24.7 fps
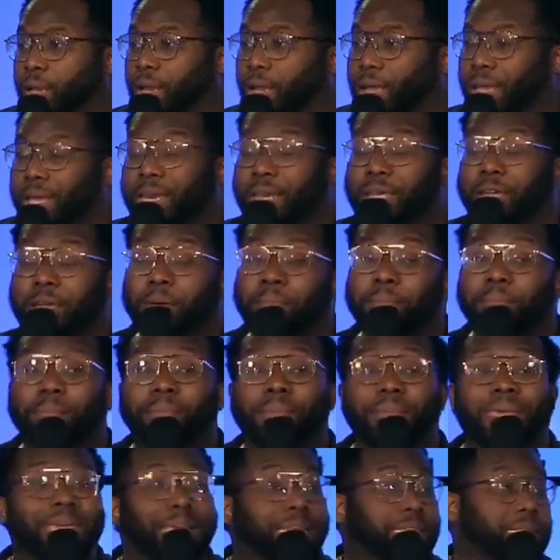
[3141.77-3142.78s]
and
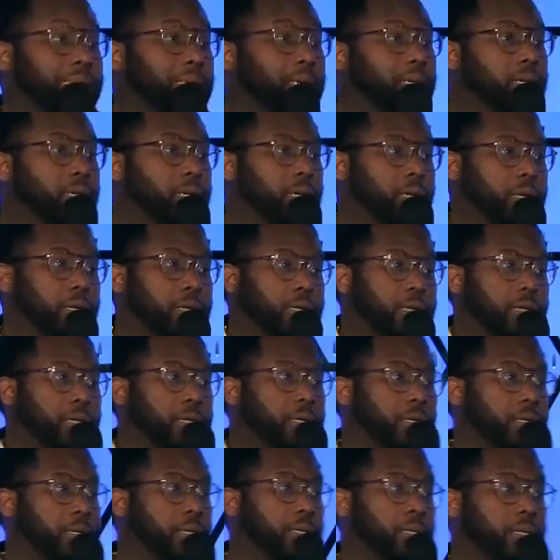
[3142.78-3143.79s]
commit,
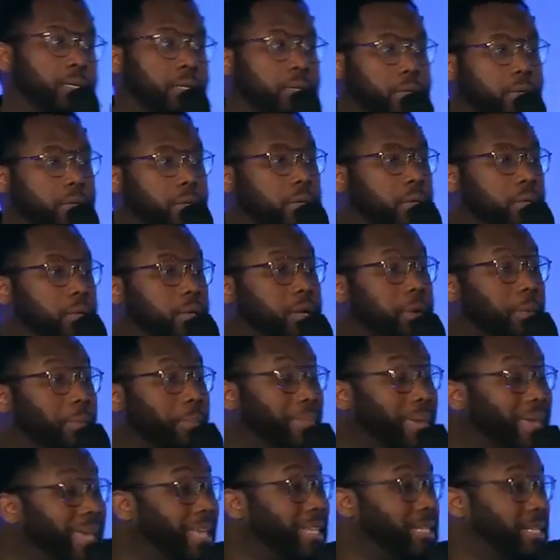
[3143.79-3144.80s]

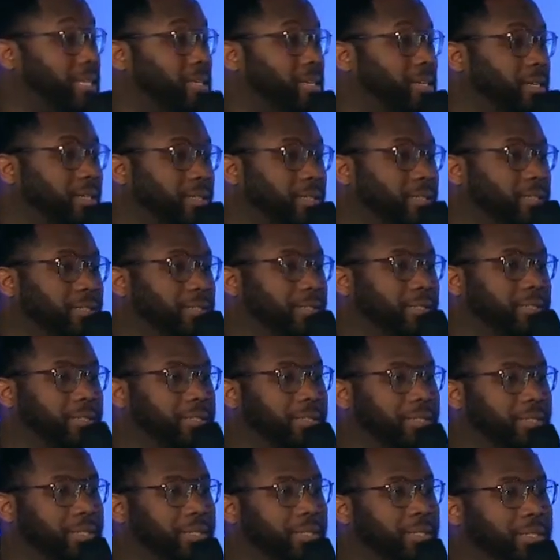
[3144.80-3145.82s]
commit,
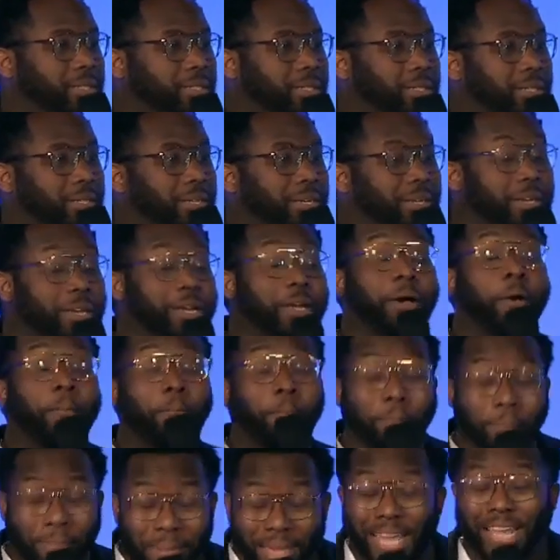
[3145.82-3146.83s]

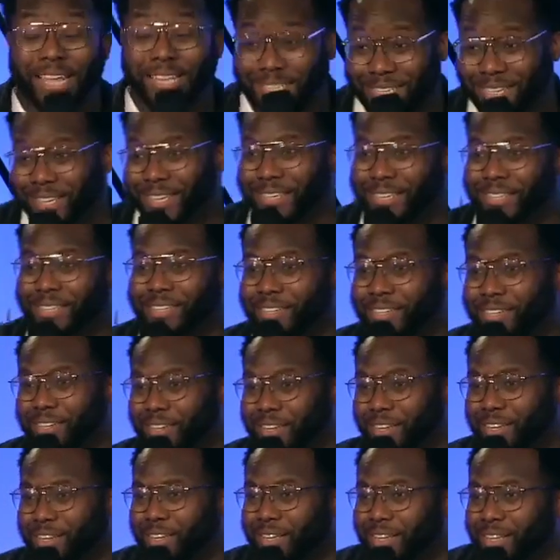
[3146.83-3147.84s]
commit
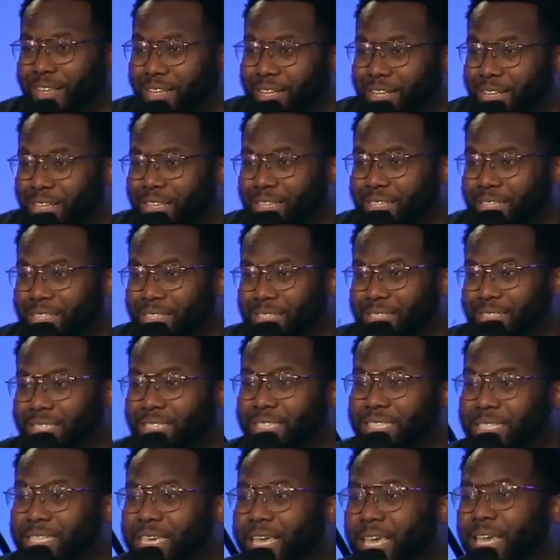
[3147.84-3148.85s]

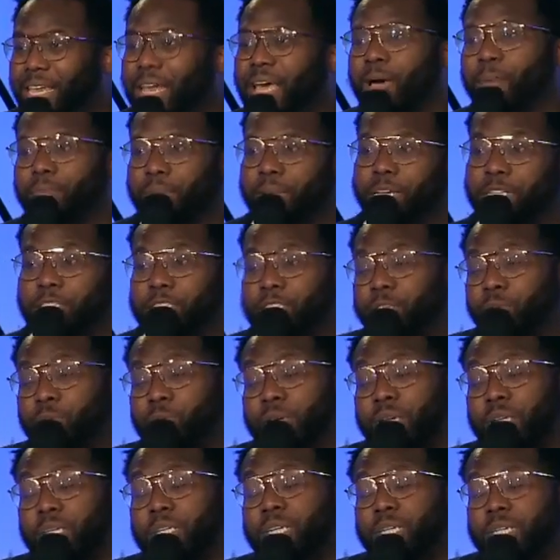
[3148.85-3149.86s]
to saying, I'm not sure
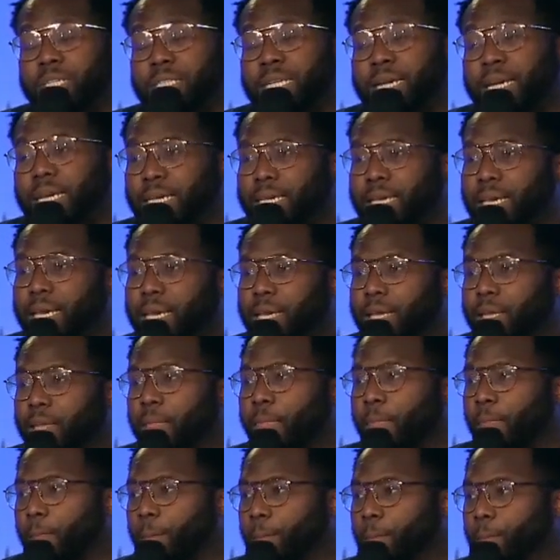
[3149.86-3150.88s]
what it looks like yet,
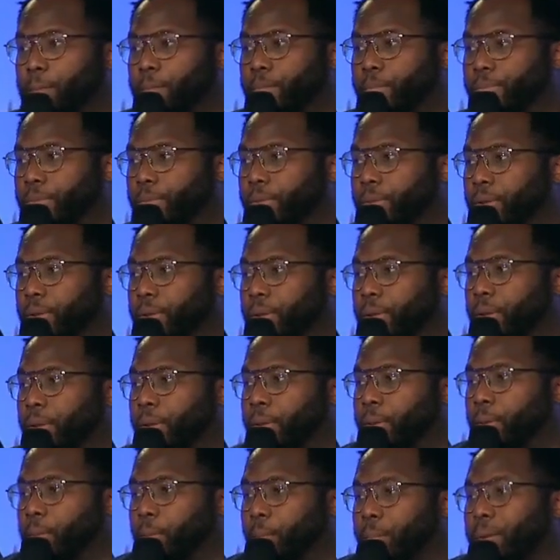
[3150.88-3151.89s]

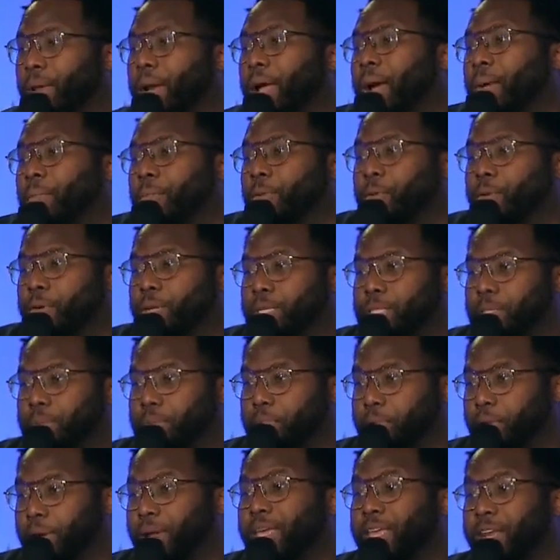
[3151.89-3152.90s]
but I'm going to
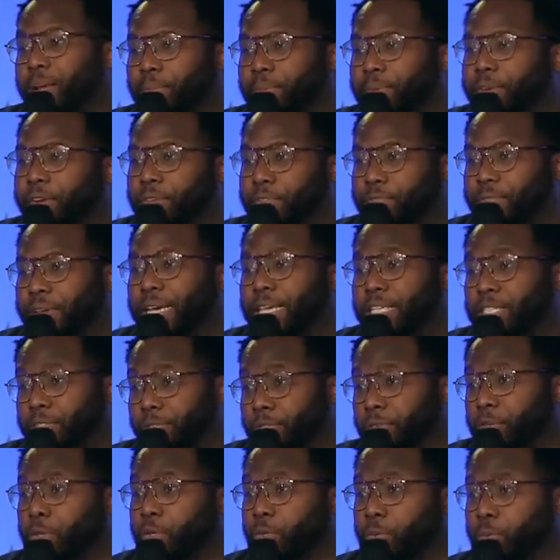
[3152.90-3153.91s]
pray and I'm going to fast
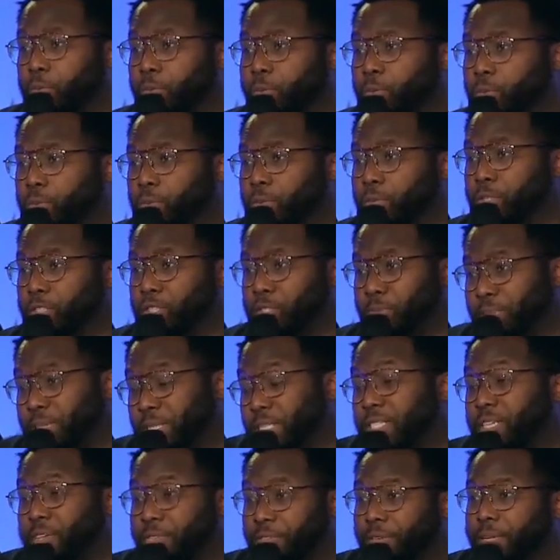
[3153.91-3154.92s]
for you
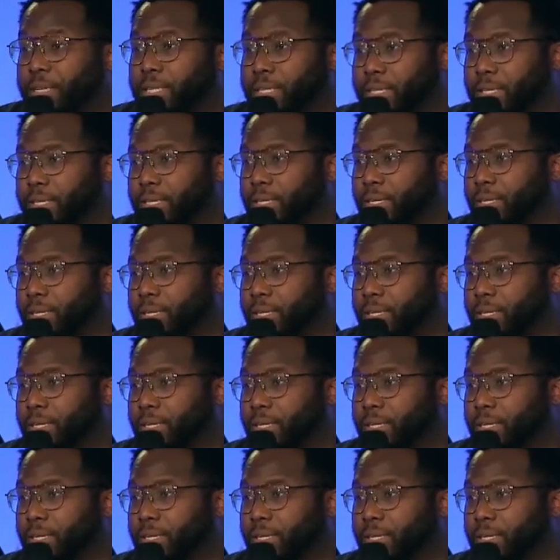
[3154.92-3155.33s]
specifically.